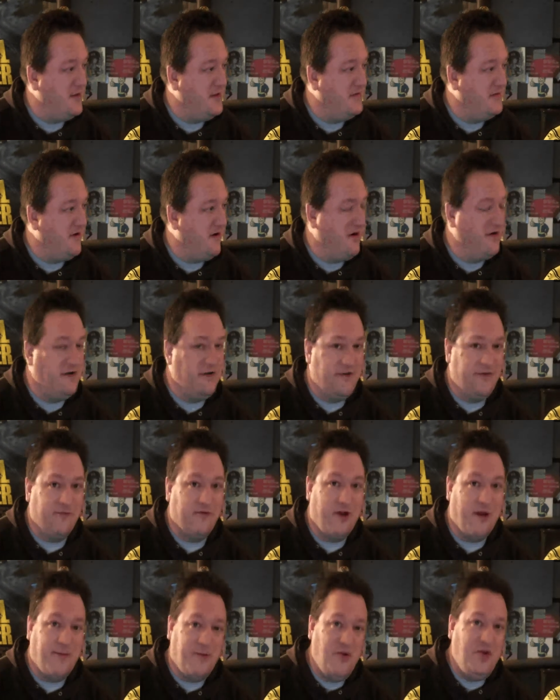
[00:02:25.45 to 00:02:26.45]
It's hard to
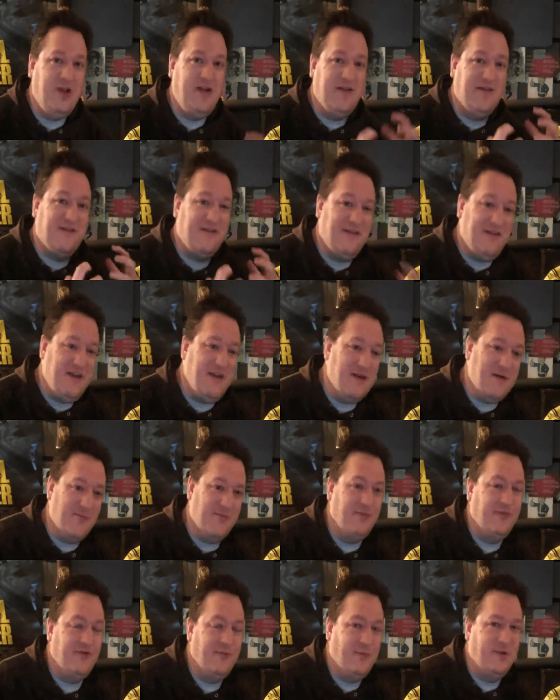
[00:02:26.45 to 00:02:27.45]
describe. You need to see them
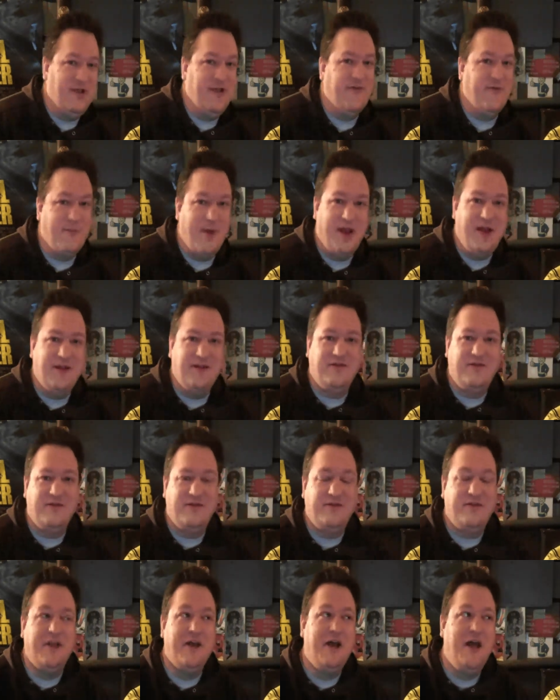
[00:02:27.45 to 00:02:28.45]
to believe them, and it's
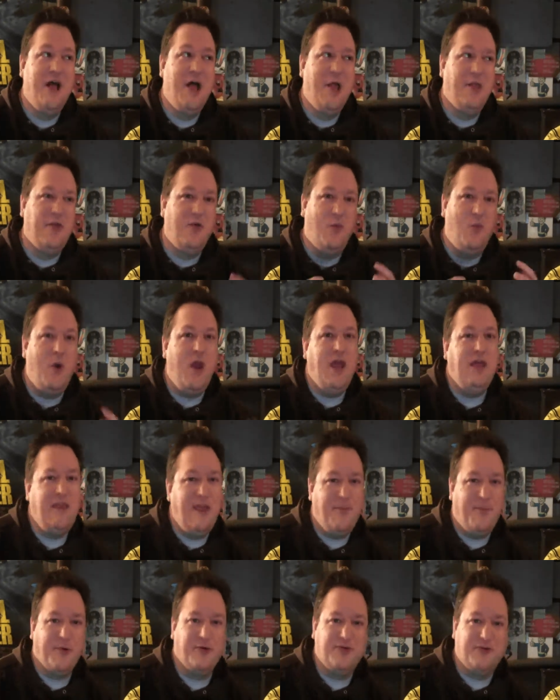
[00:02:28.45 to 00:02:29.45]
just the way they
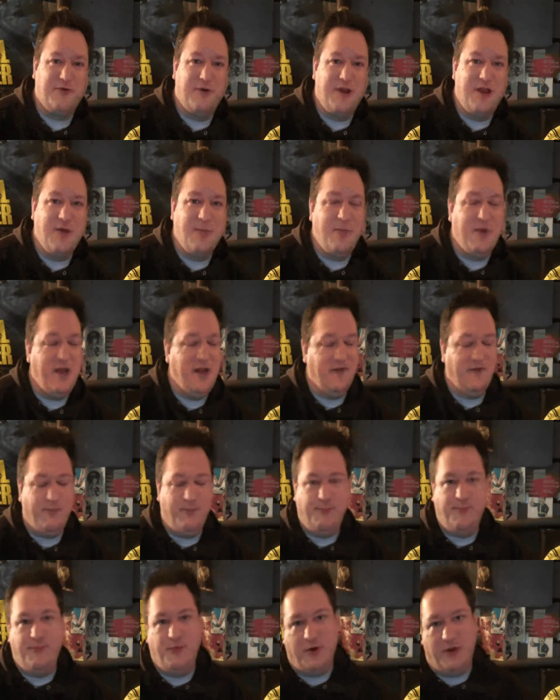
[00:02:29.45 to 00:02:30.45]
portray them. It is
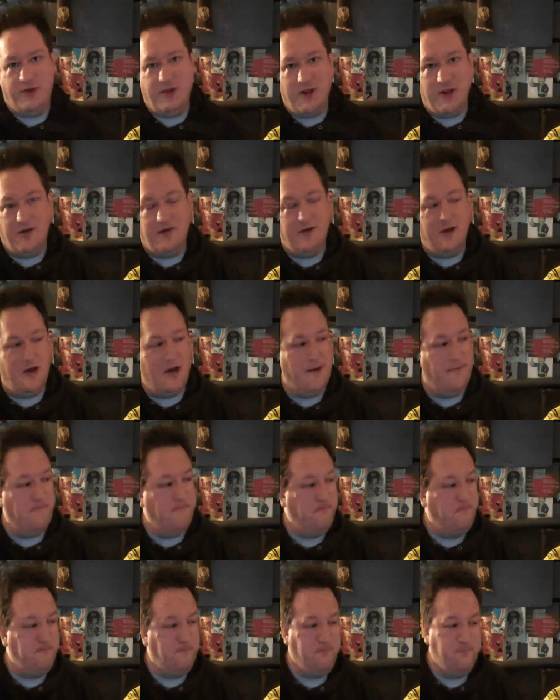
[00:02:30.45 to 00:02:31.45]
brilliant. Um,
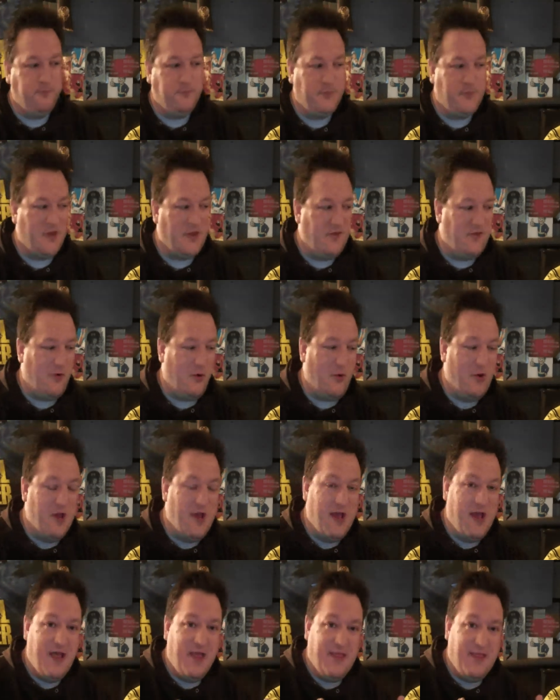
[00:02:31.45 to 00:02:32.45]
so
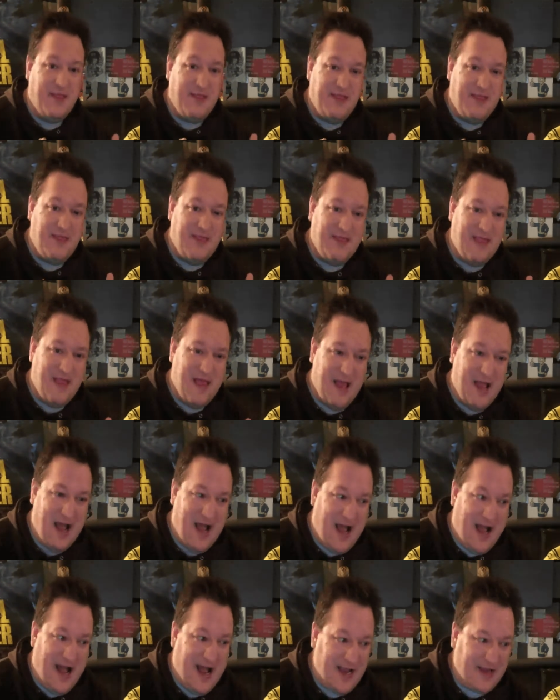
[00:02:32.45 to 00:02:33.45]

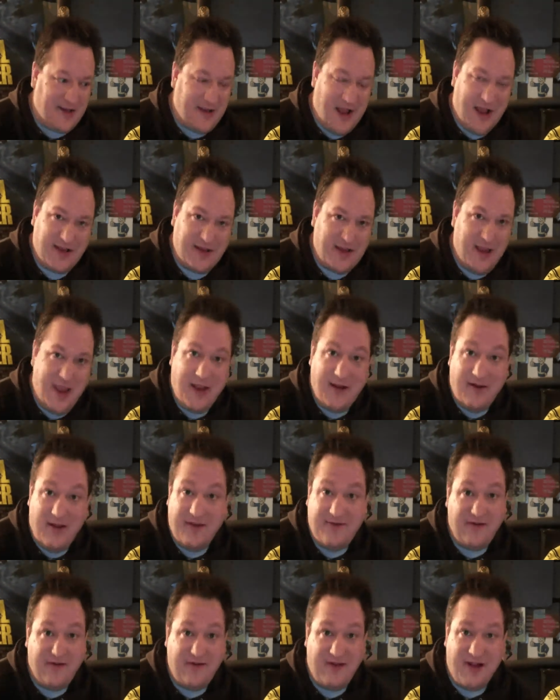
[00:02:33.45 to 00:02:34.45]
I, I can't,
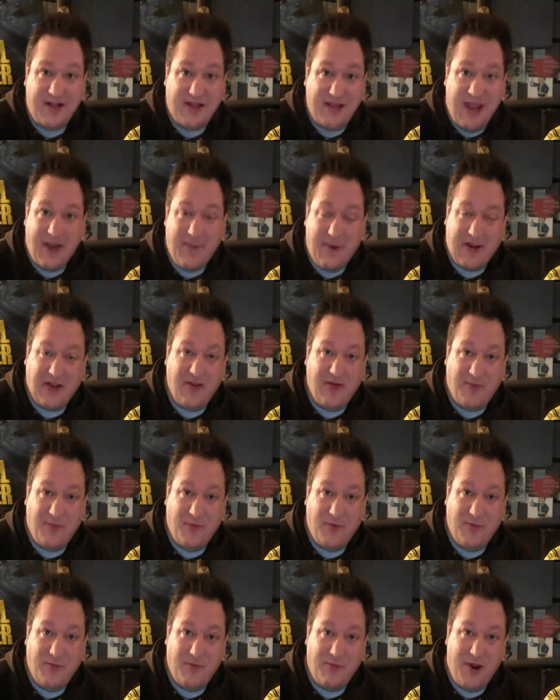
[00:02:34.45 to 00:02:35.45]
as I said, I can't
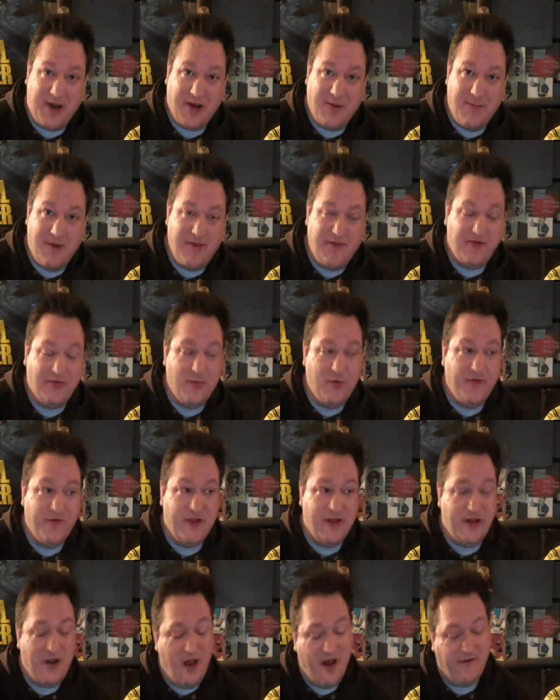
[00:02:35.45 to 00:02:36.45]
recommend recommend this movie
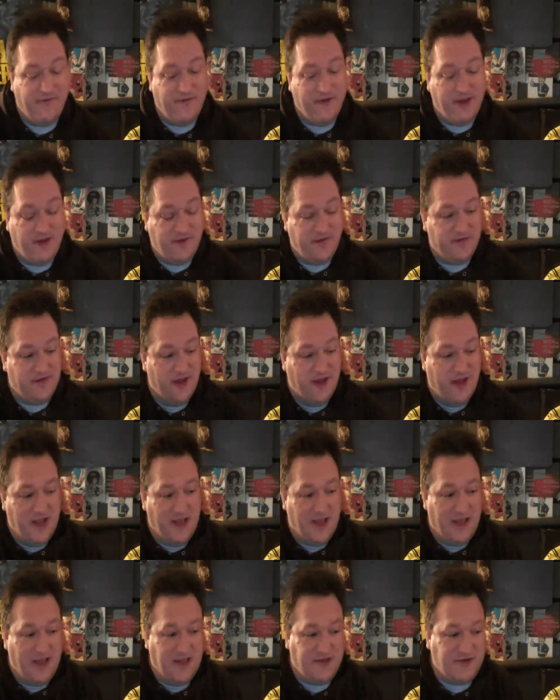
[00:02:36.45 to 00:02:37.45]
enough. It's
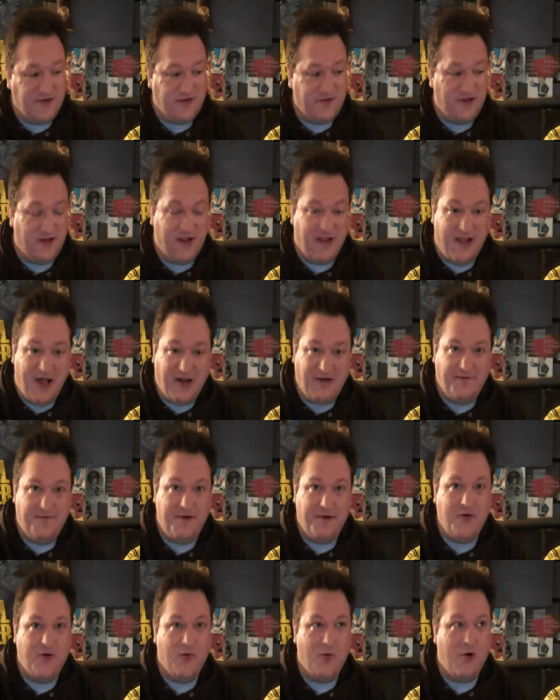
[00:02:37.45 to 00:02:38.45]
it's just a lot of
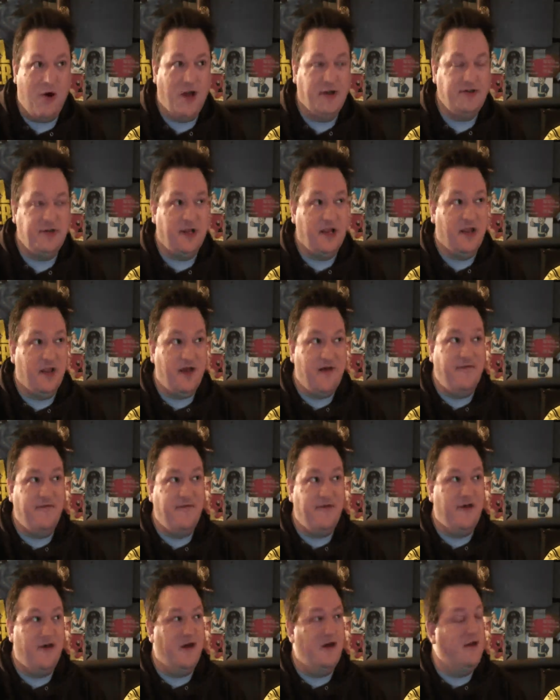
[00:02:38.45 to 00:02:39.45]
fun to watch. I love
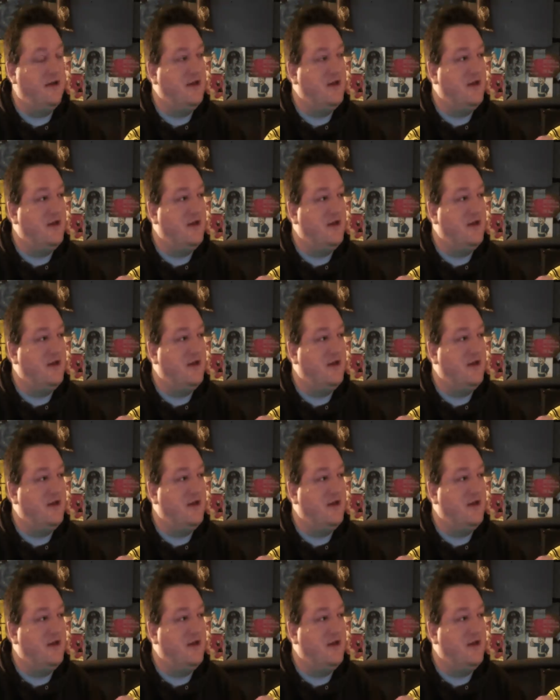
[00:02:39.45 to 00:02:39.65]
the